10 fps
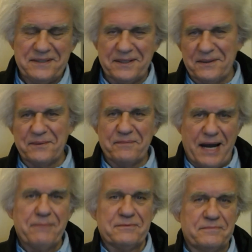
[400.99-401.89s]
you know, a
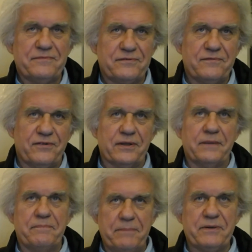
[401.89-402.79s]
problem for
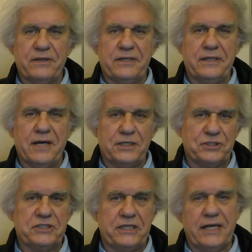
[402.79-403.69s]
the people in
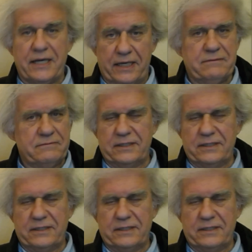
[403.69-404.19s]
Argentina.